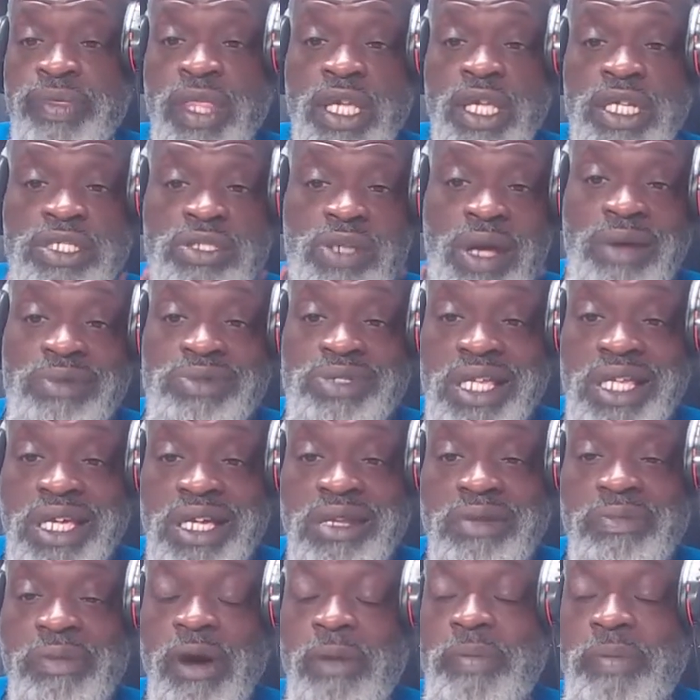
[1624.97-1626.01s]
So I was thinking
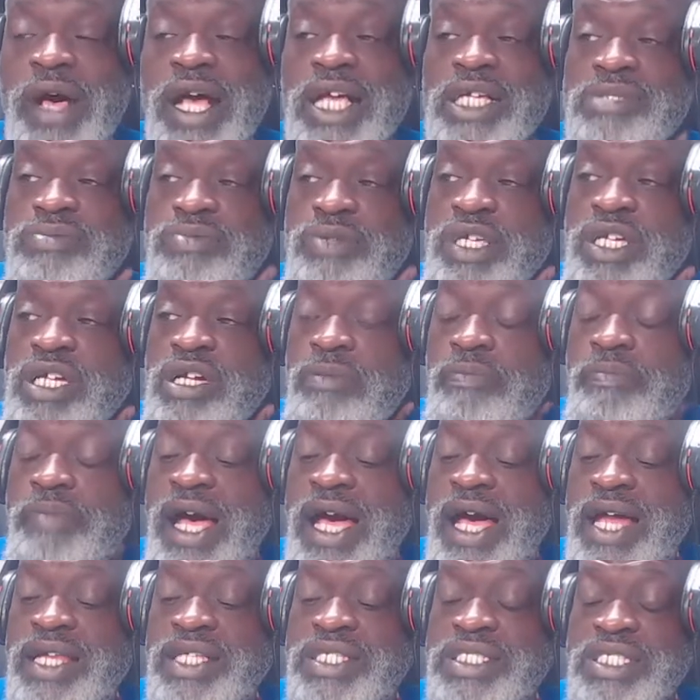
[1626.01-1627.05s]
about possibly
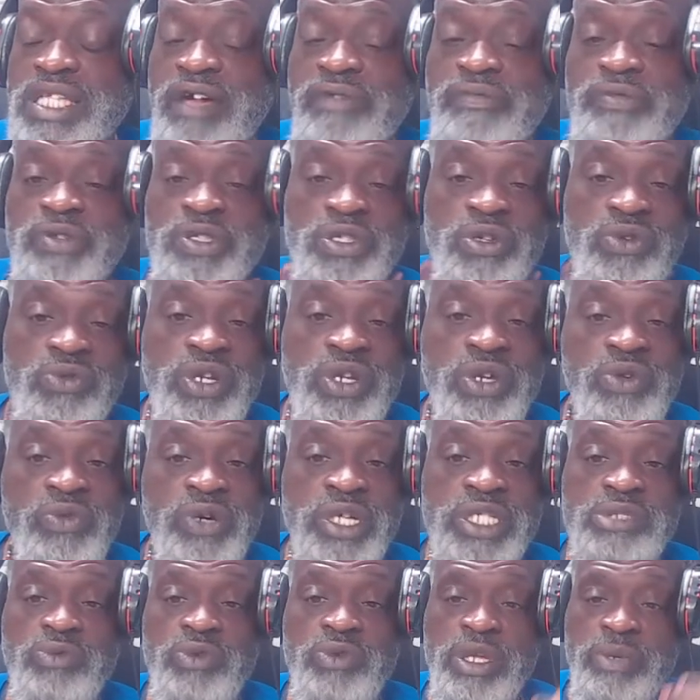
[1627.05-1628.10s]
compiling stuff and doing it
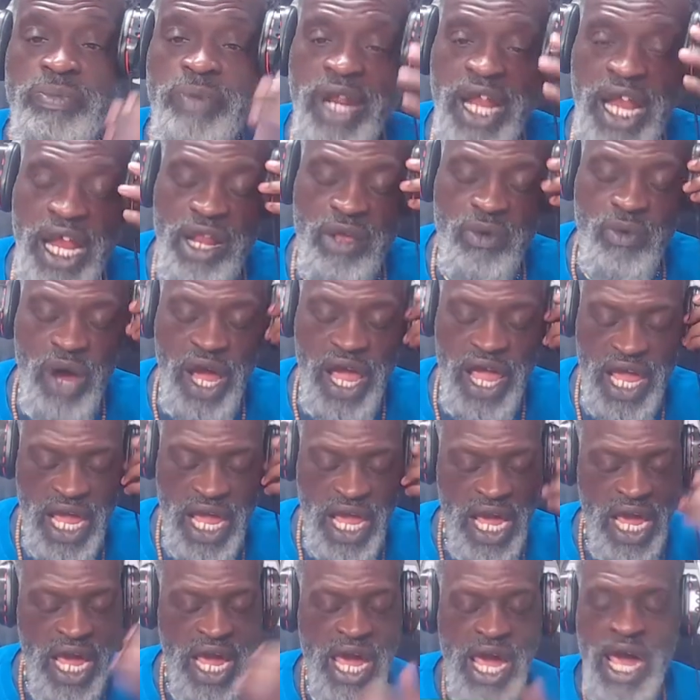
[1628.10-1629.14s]
once a week. But anyway,
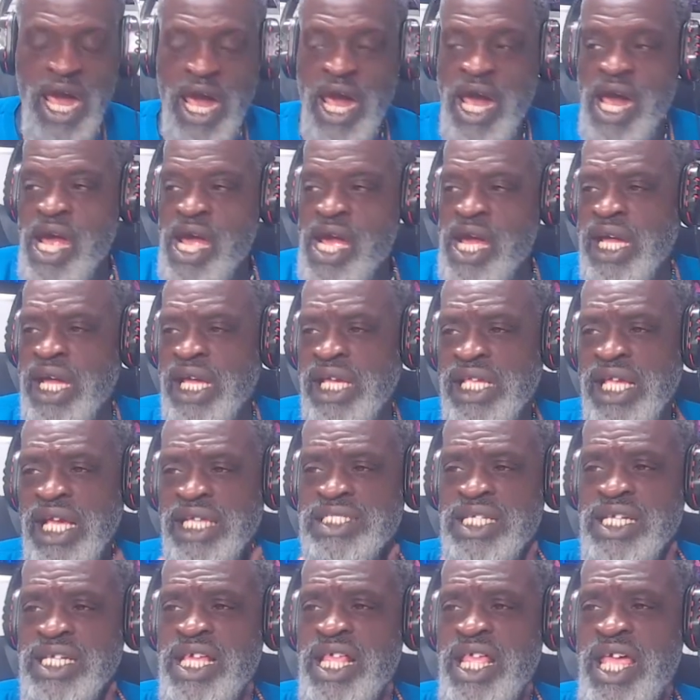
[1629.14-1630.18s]
that's
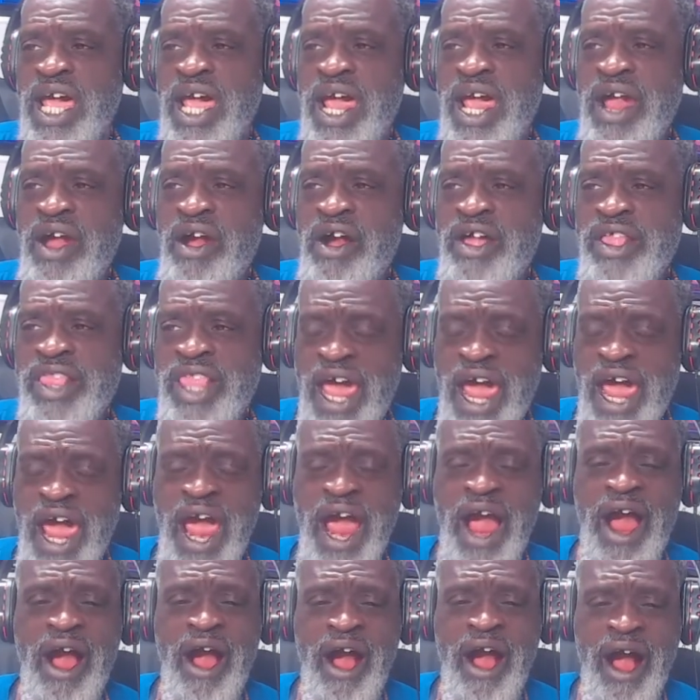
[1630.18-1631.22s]
neither here or
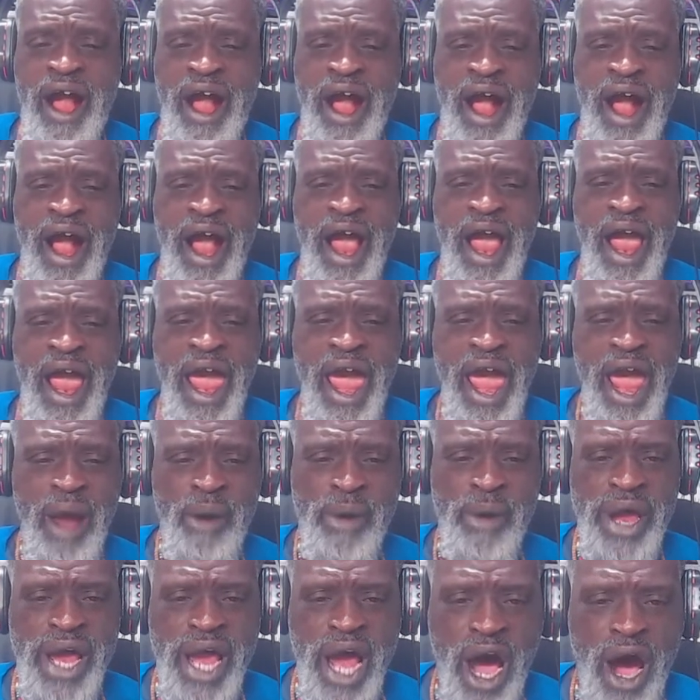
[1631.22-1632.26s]
there. Here
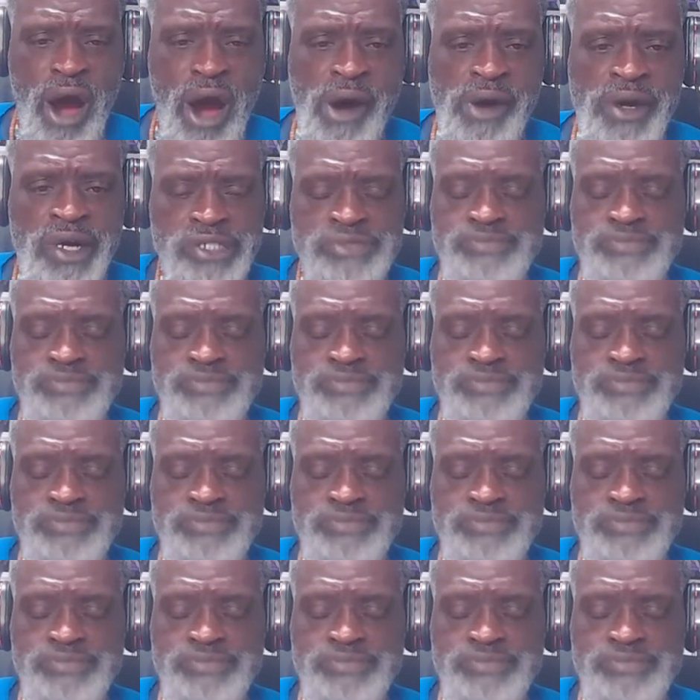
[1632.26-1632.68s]
we go.